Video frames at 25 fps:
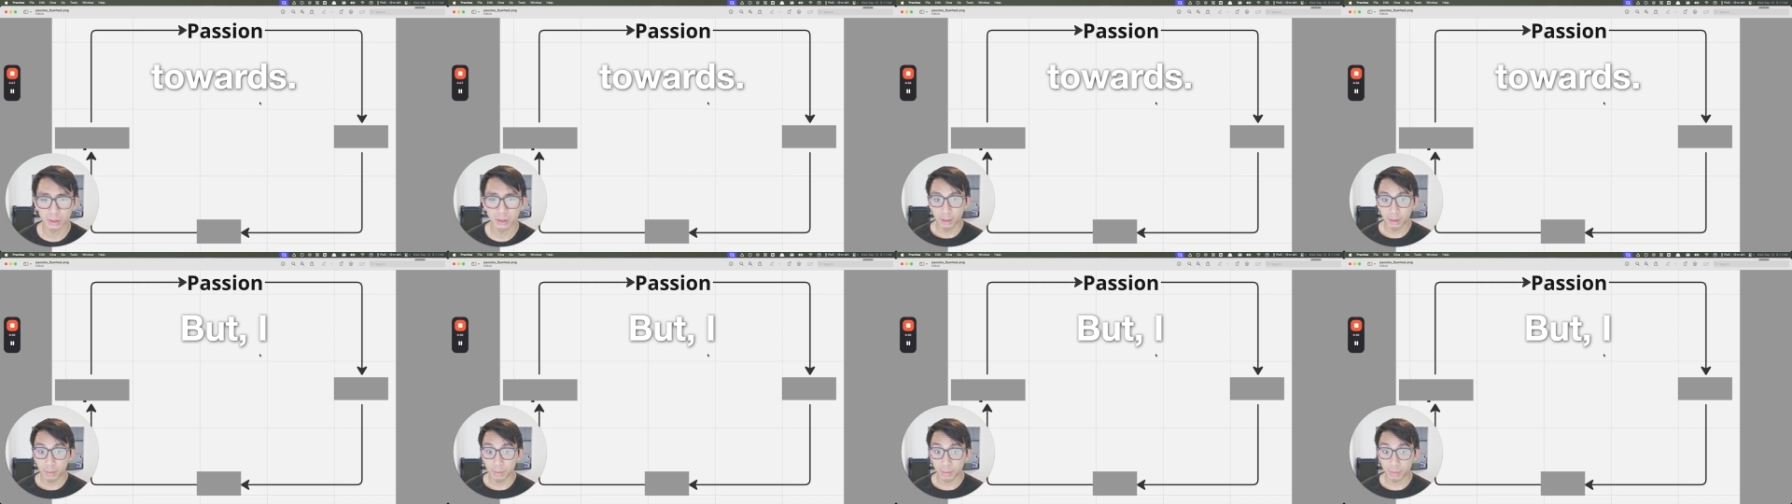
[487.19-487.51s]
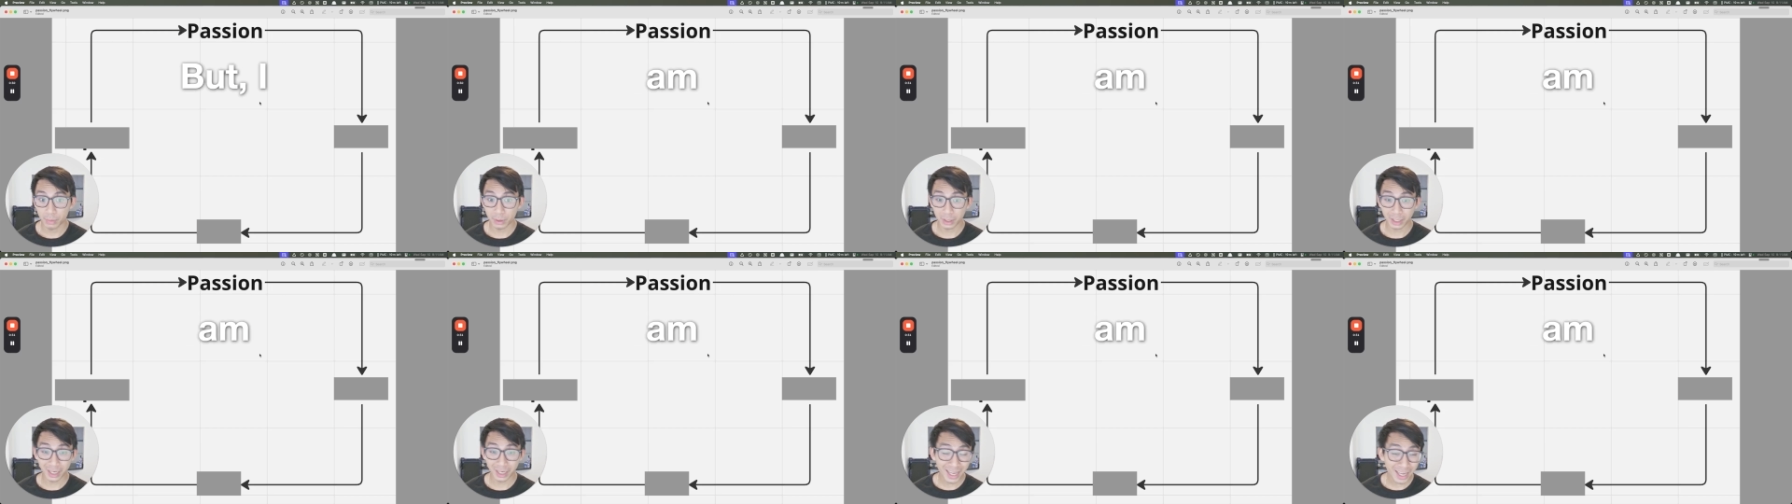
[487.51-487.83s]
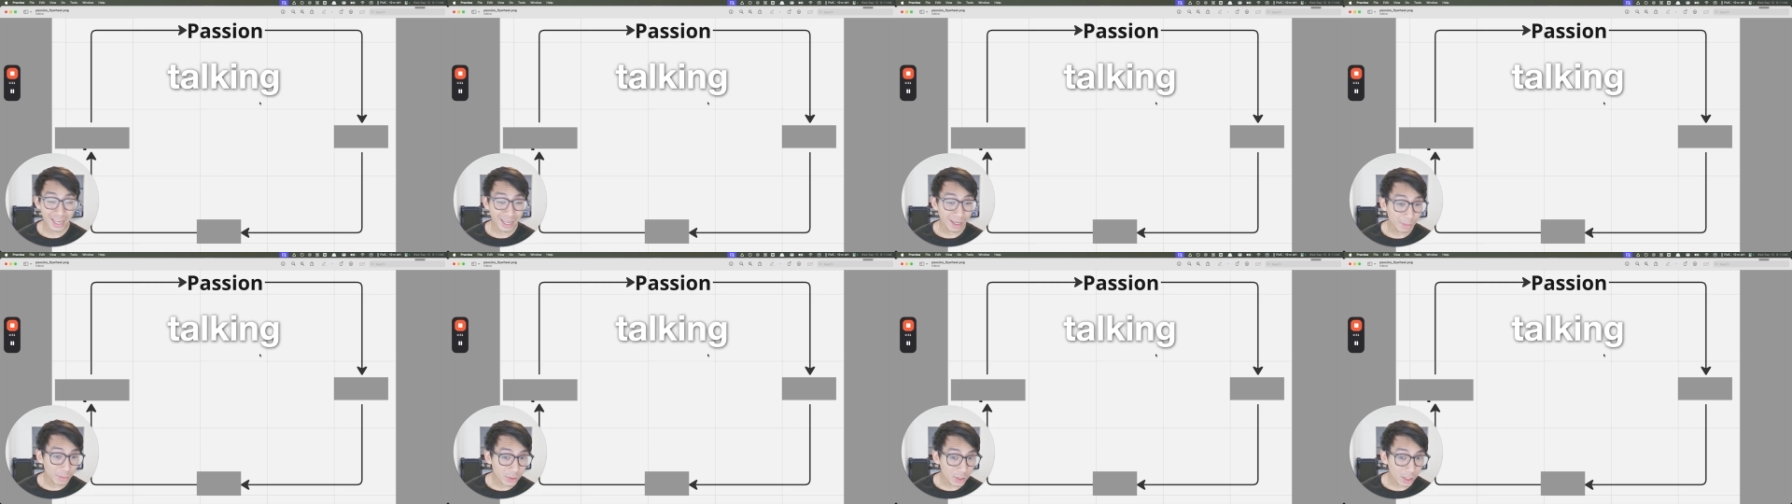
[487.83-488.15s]
But I am
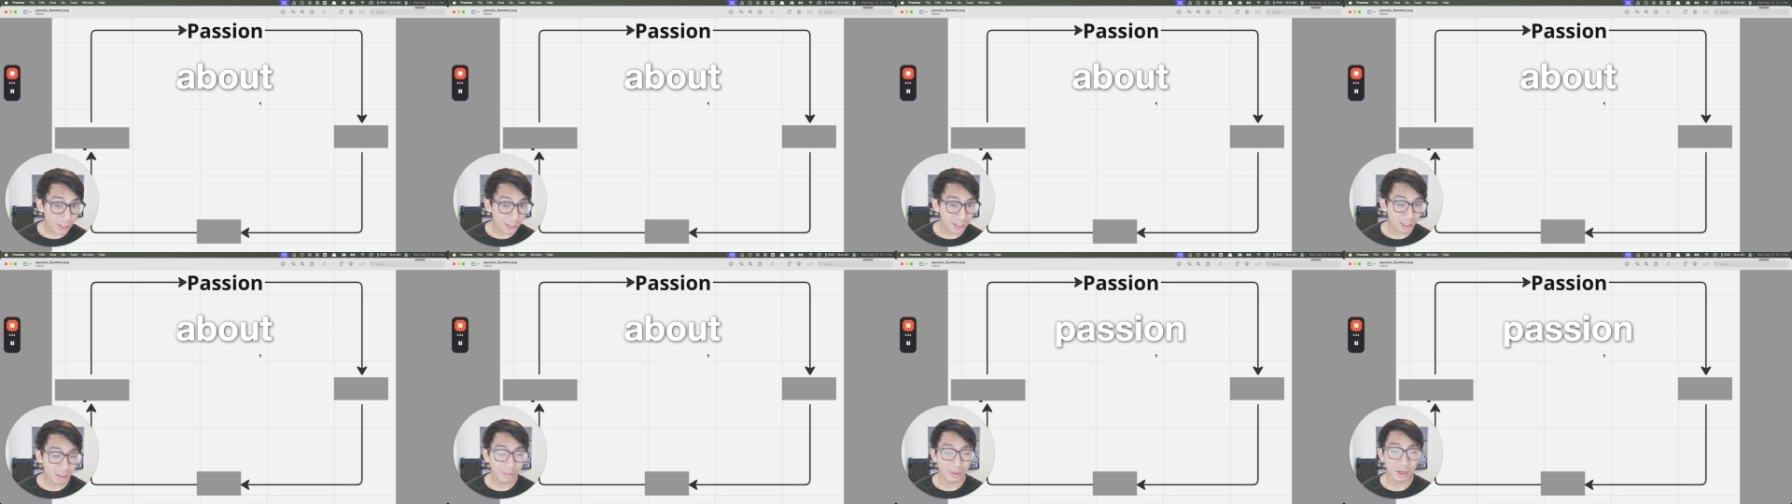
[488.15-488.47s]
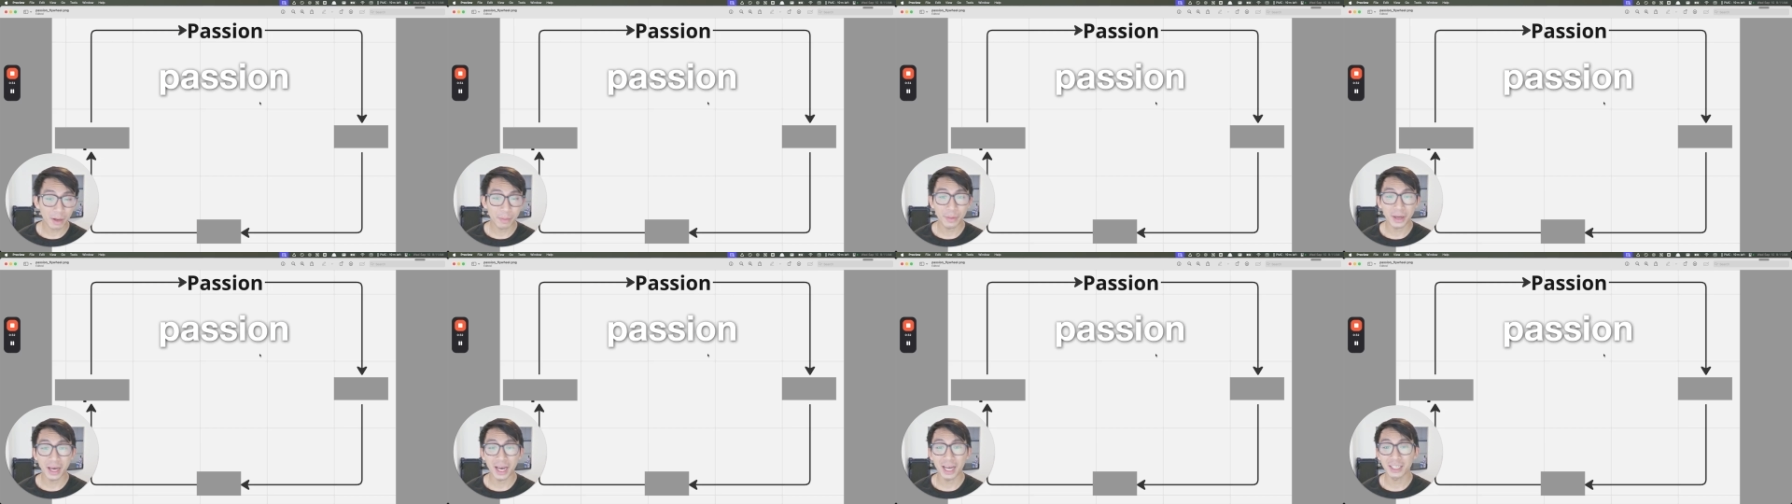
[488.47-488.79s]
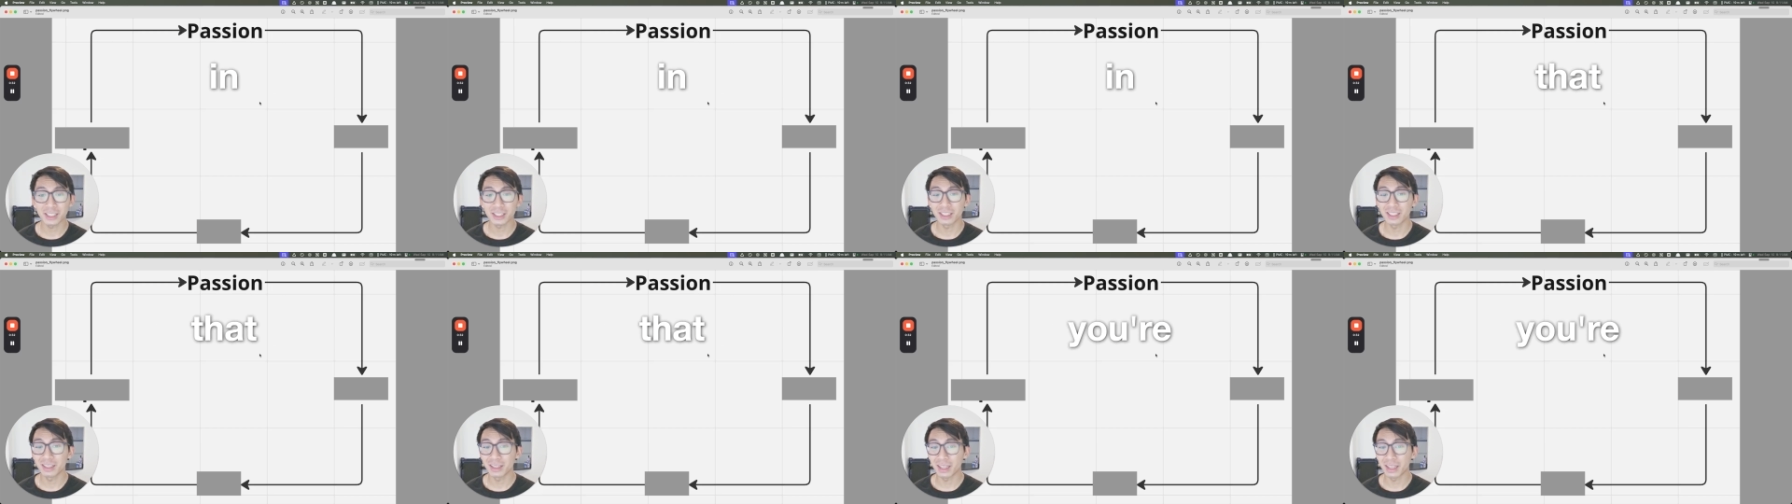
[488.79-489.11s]
talking about passion
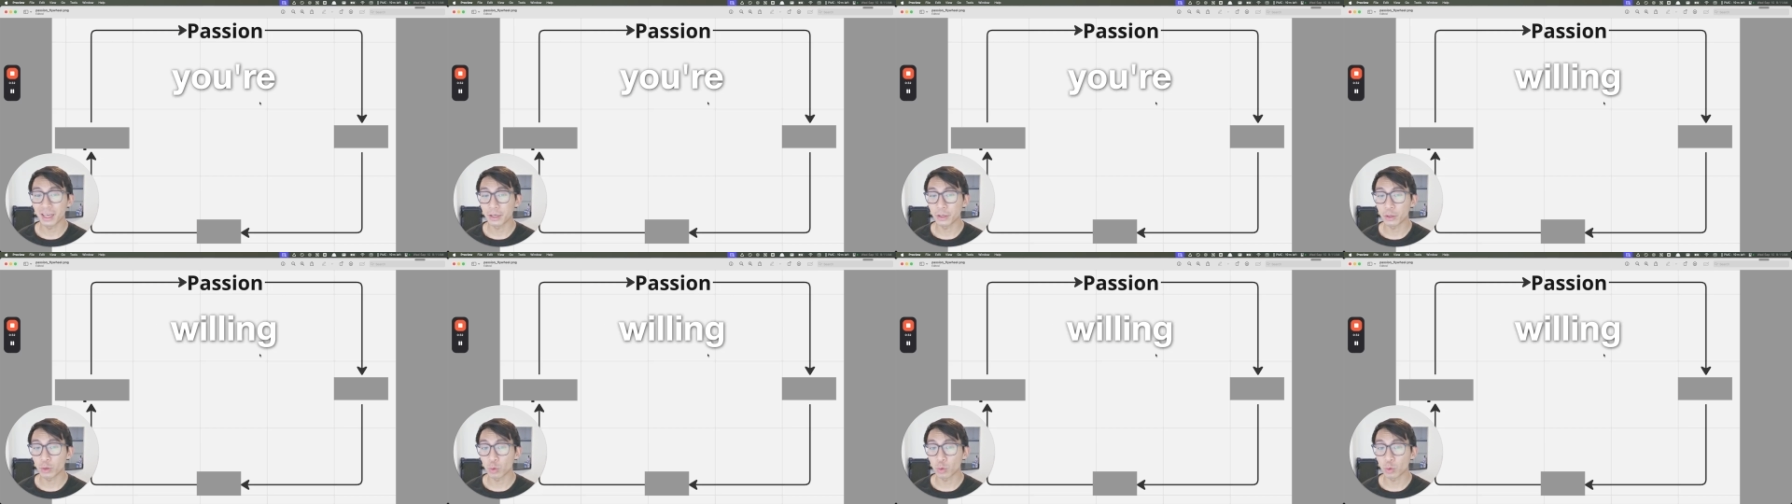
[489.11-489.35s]
in that you're